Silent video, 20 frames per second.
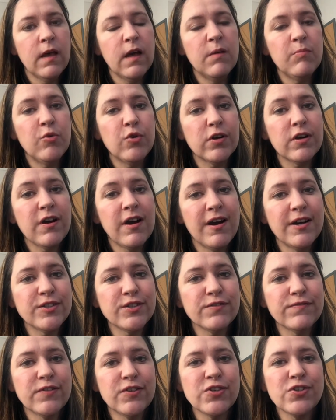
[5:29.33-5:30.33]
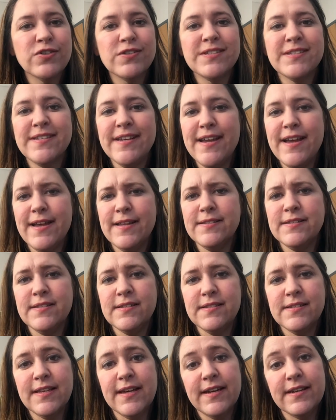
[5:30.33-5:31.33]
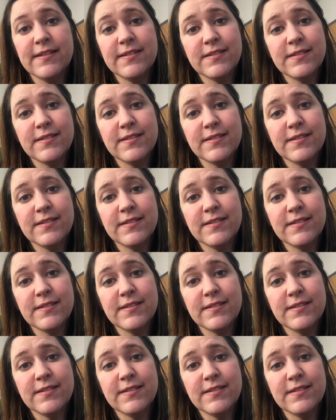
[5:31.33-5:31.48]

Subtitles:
A more controversial stance is that,